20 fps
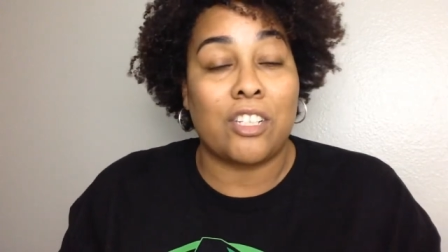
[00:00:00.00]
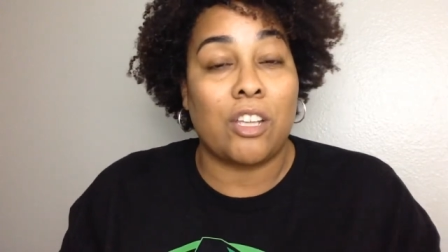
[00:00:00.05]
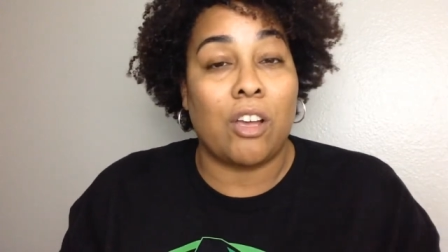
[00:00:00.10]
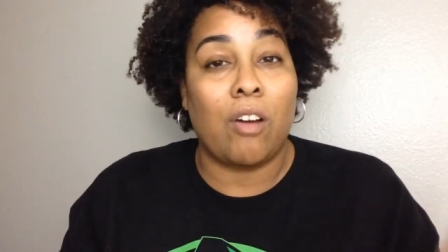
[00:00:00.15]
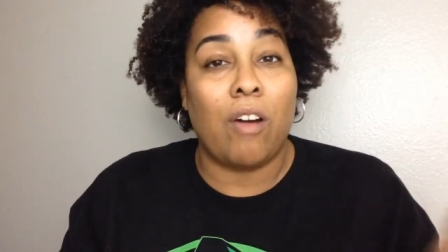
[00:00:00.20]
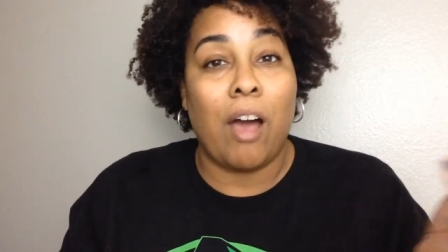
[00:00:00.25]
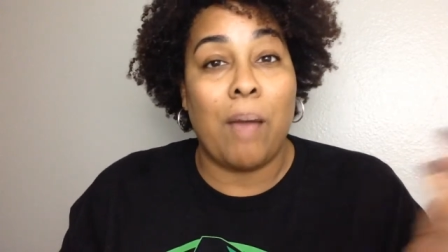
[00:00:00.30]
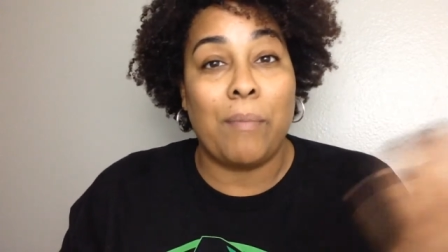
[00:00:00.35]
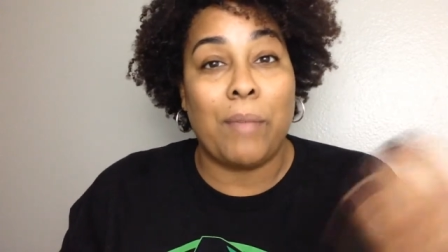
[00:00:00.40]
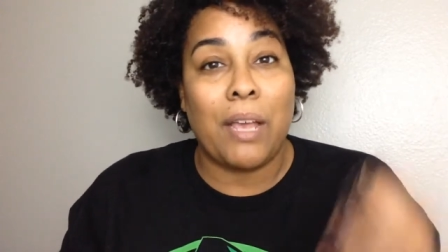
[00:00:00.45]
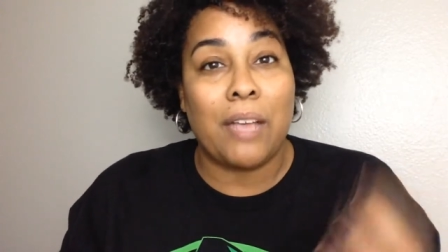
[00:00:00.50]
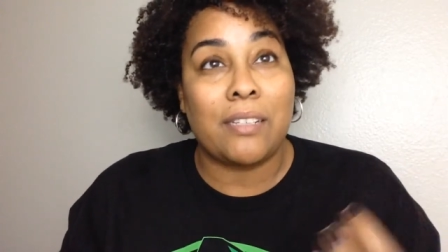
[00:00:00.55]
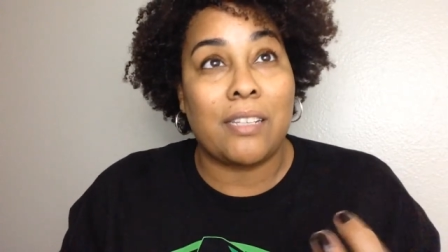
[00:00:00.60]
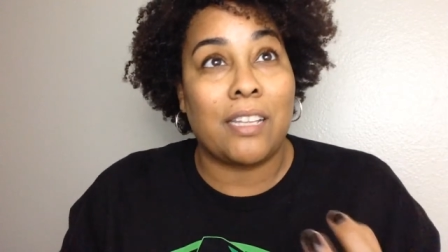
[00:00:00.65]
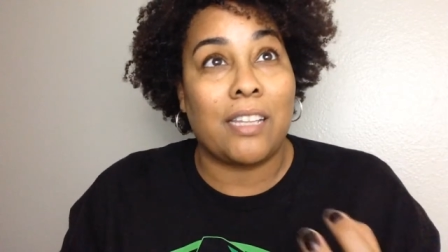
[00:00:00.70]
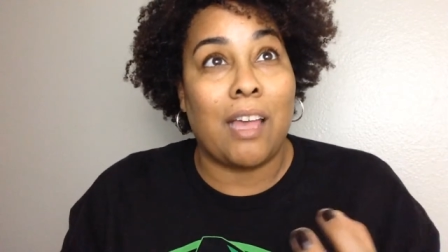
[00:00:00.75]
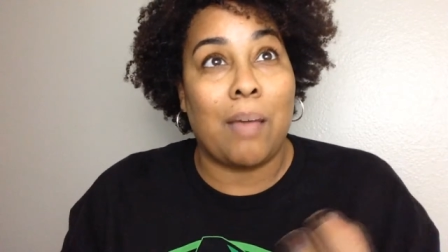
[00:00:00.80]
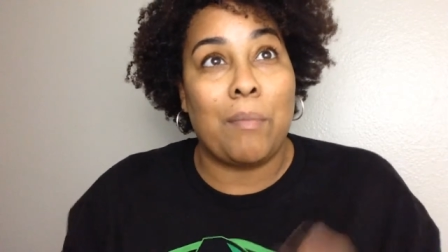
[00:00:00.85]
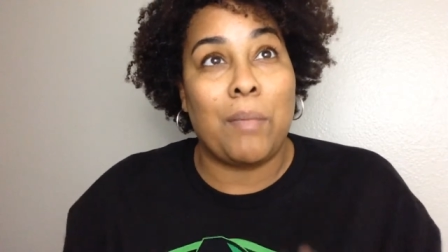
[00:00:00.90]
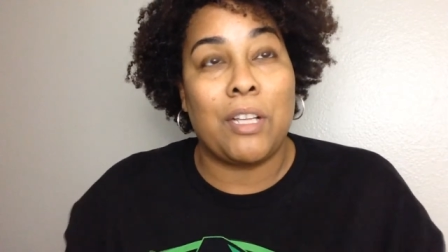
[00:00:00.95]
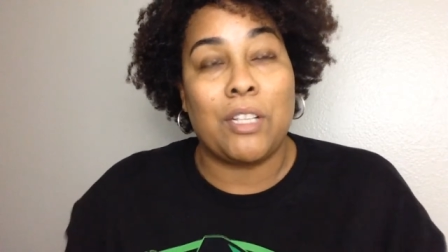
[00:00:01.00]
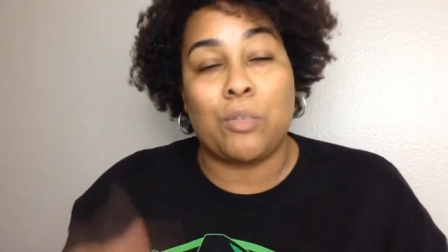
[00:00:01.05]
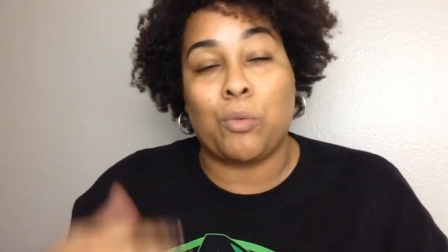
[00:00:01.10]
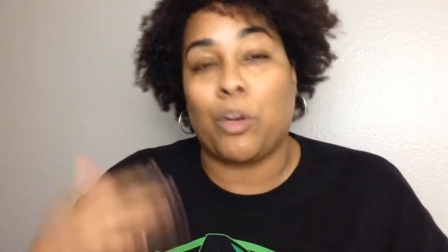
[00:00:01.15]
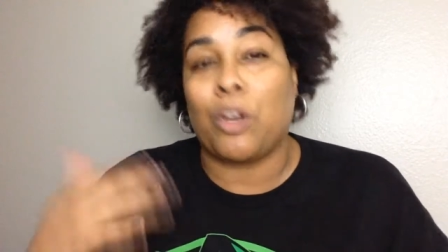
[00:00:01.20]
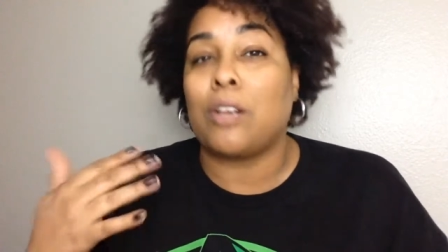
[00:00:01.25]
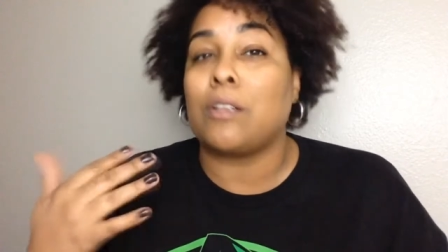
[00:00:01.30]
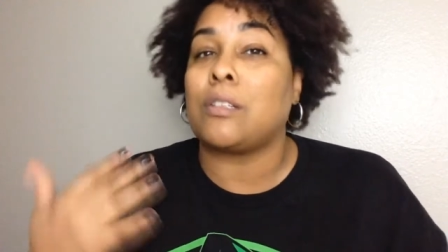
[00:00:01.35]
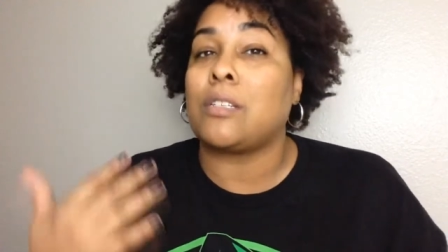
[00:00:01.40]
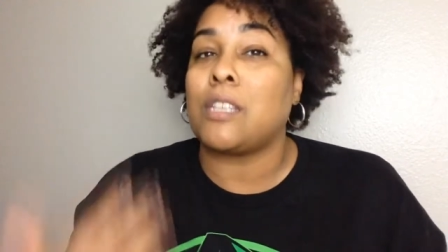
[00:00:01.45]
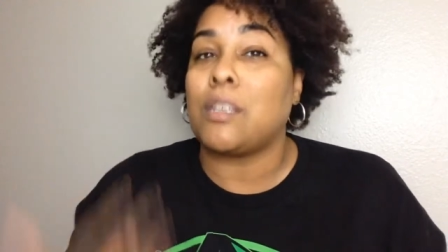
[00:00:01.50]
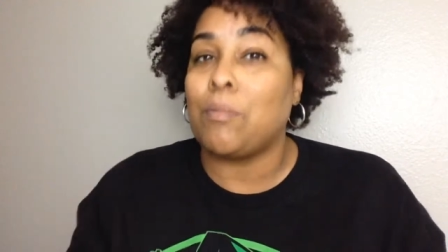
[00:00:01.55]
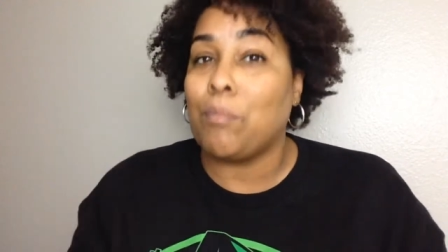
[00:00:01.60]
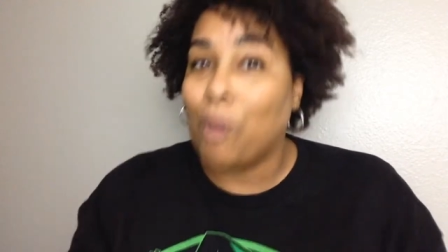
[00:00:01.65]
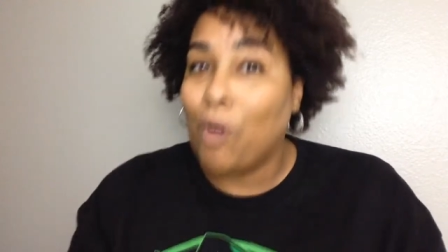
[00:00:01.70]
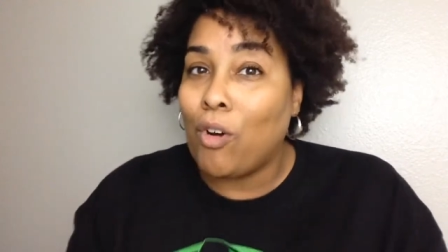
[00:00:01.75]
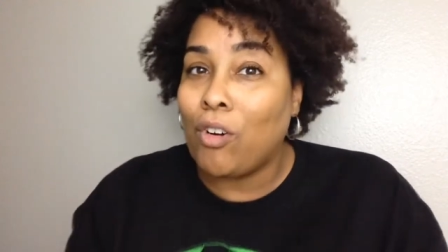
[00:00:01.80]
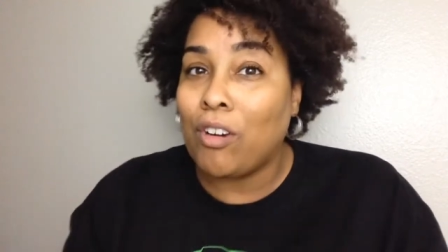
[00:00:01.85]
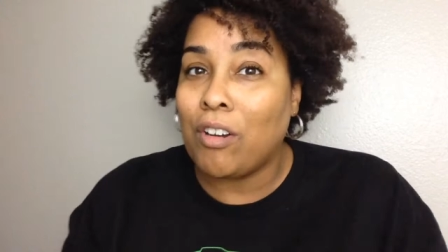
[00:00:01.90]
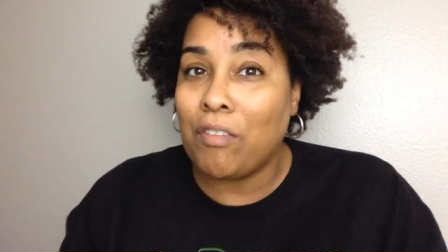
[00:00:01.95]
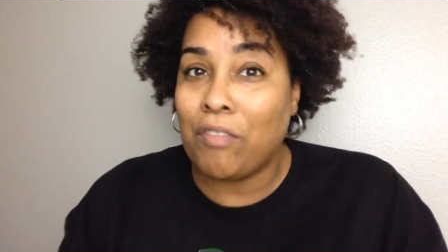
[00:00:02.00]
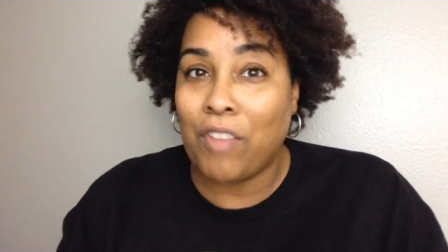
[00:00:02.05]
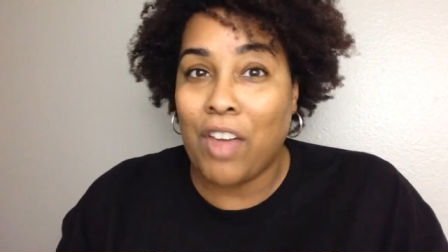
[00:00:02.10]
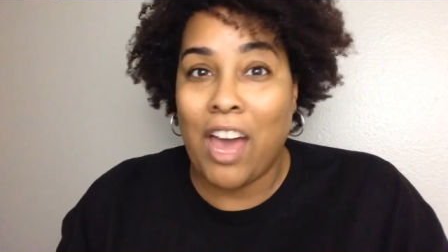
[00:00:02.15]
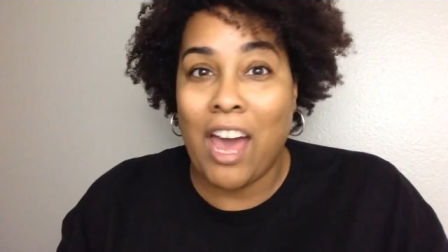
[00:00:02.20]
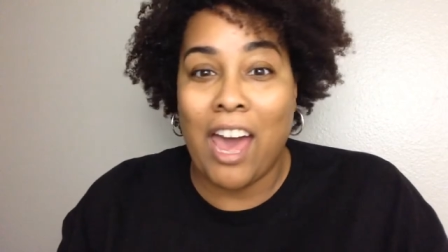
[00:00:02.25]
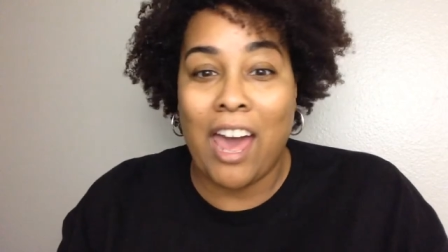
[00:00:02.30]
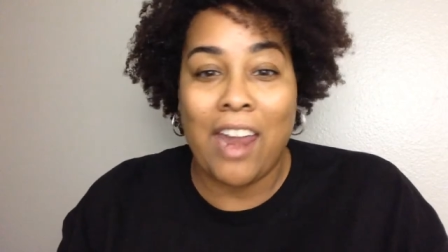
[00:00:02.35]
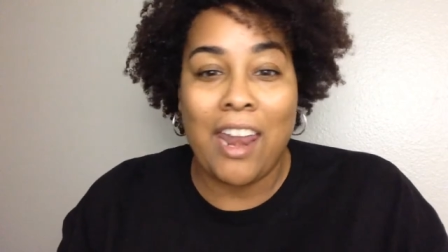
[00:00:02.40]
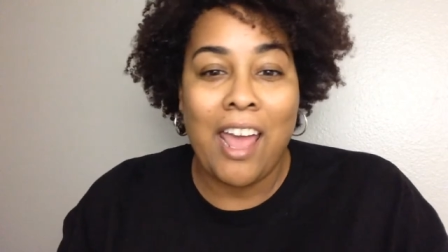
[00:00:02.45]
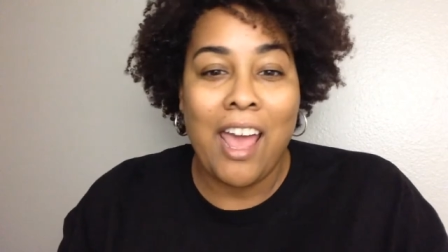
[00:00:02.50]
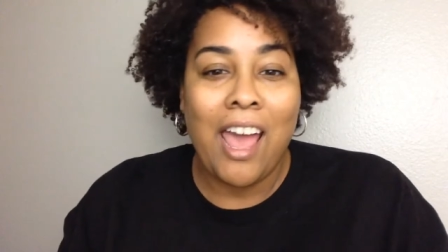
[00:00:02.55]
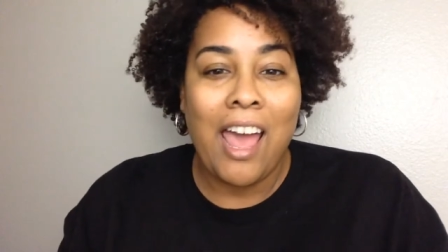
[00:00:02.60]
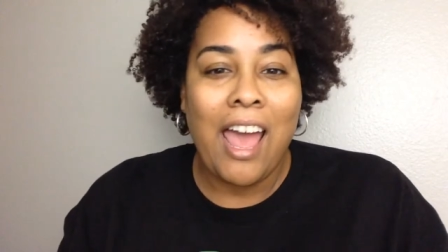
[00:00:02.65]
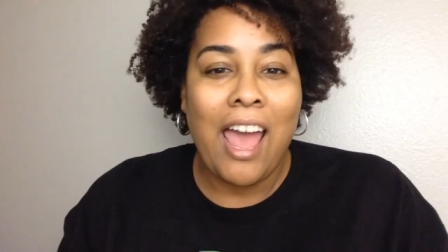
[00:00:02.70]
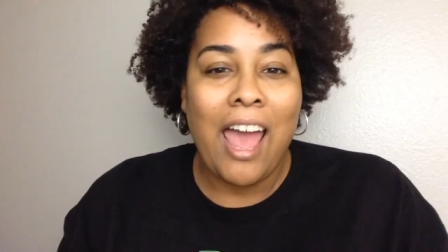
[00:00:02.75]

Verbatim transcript: So I'm guessing that means we're going to see more of that